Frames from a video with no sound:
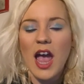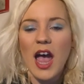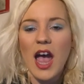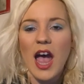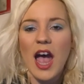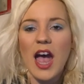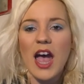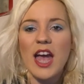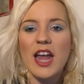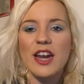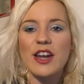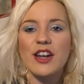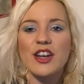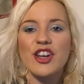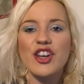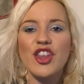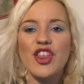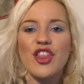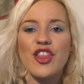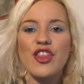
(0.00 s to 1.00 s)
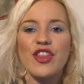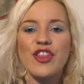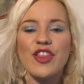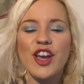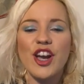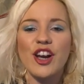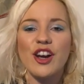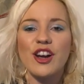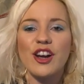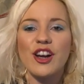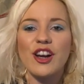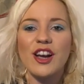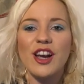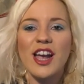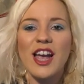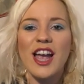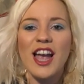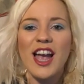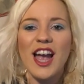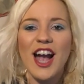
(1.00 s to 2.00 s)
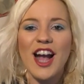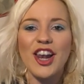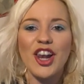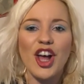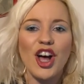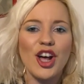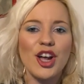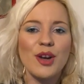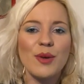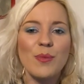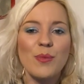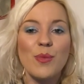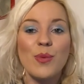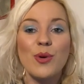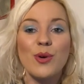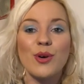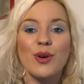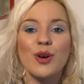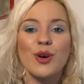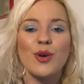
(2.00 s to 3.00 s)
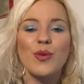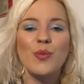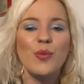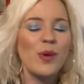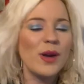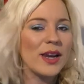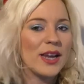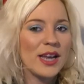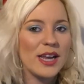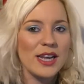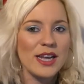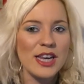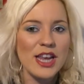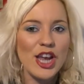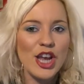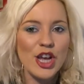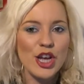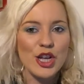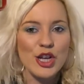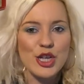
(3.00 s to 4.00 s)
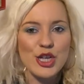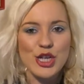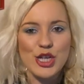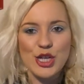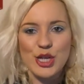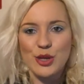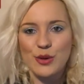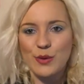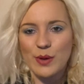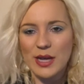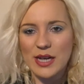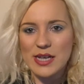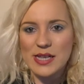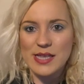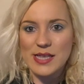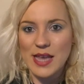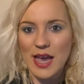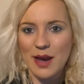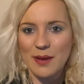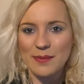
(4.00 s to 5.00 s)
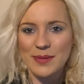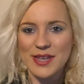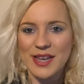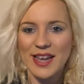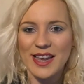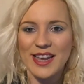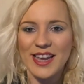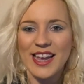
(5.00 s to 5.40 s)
and they're a lot more willing to accept